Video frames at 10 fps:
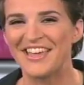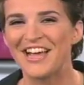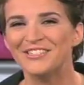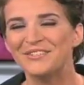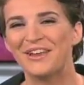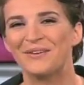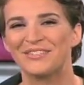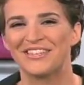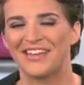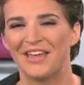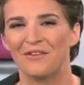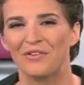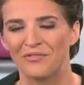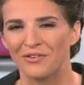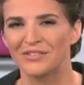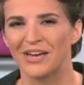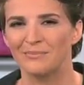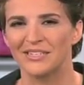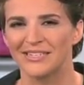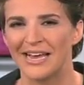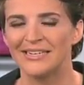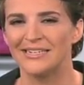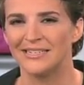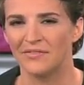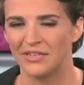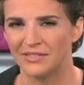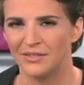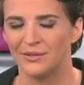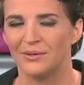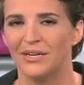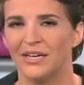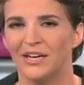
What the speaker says: that yesterday was the day that for the first time since 1972,